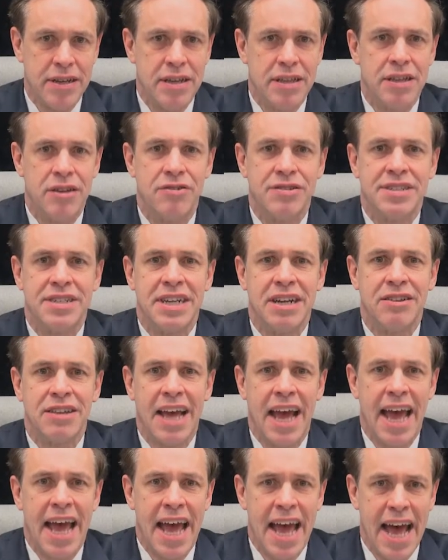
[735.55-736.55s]
there is nearly
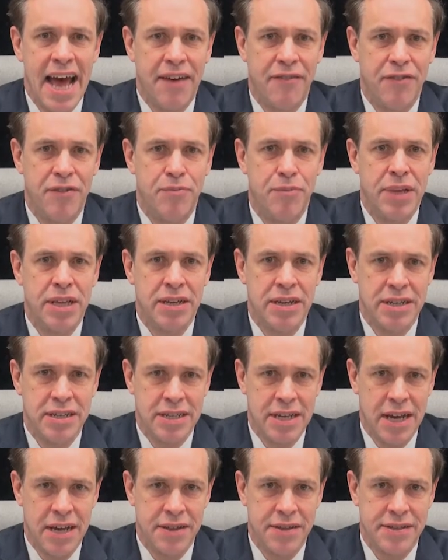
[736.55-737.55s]
500,000
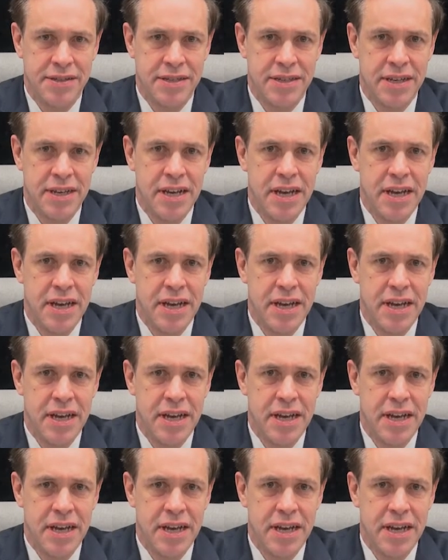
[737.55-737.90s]
deaths.